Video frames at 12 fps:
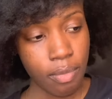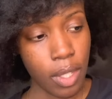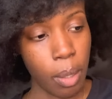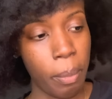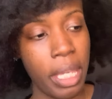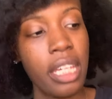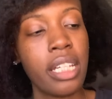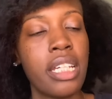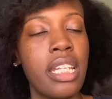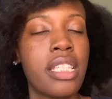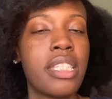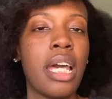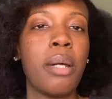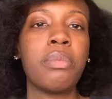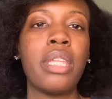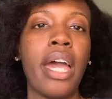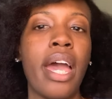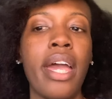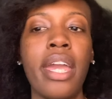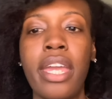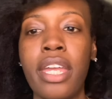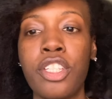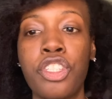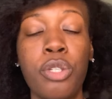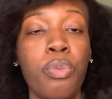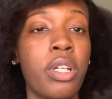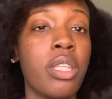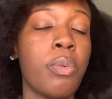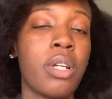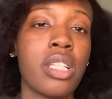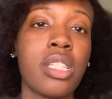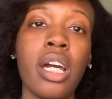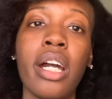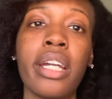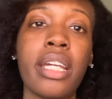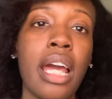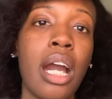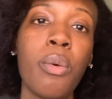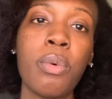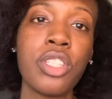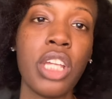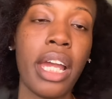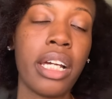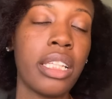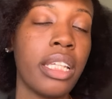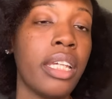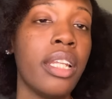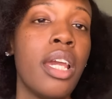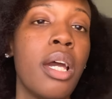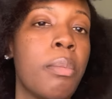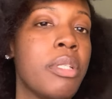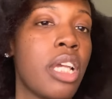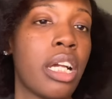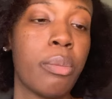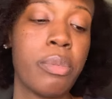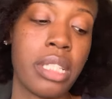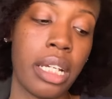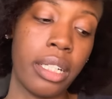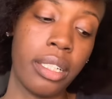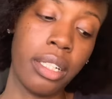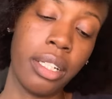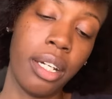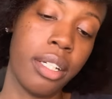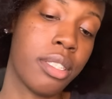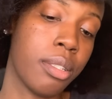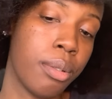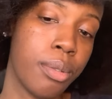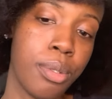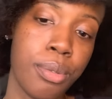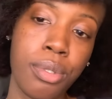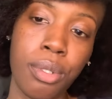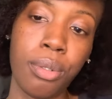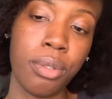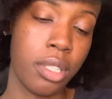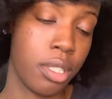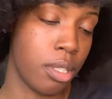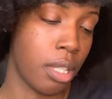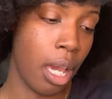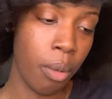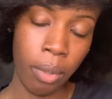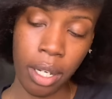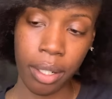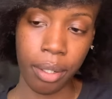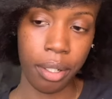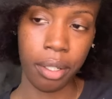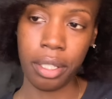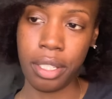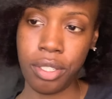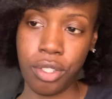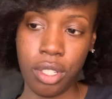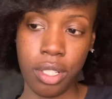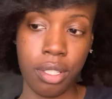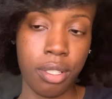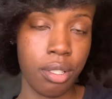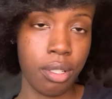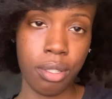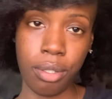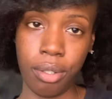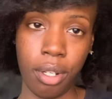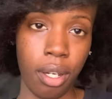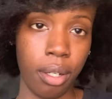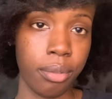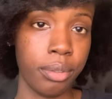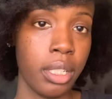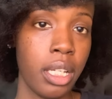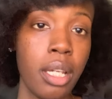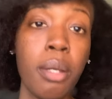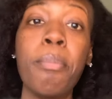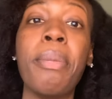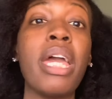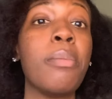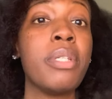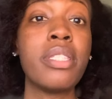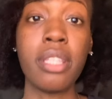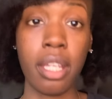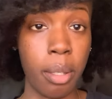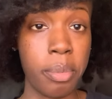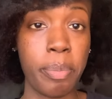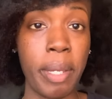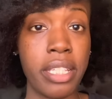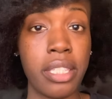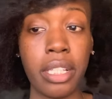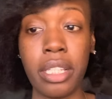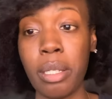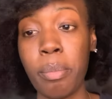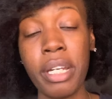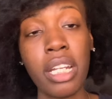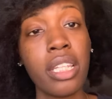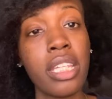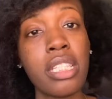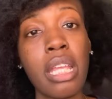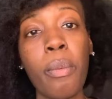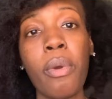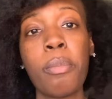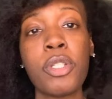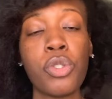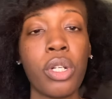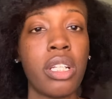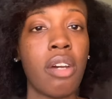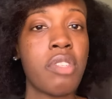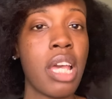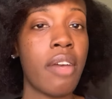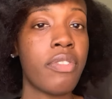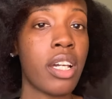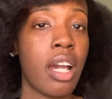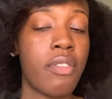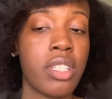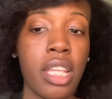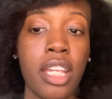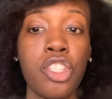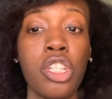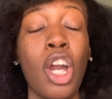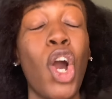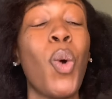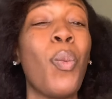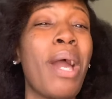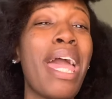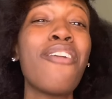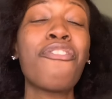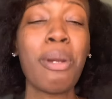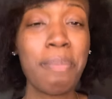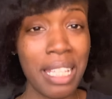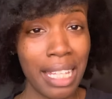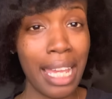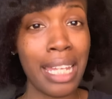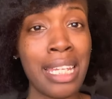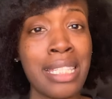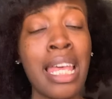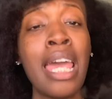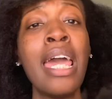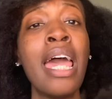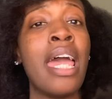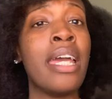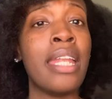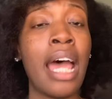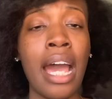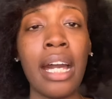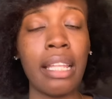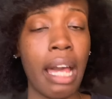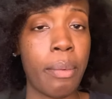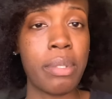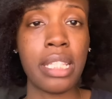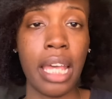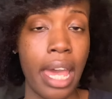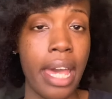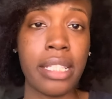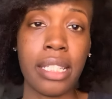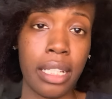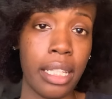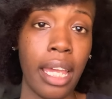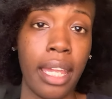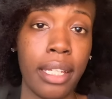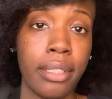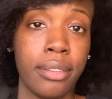Mia could accept that, and she really wanted to hug it out with Jacqueline, but Jacqueline was like, no, it's a little too soon. This is day one, girl. Let's just, you know, baby steps, basically. But at least they were mature enough to have the conversation away from the ladies and not allow it to escalate.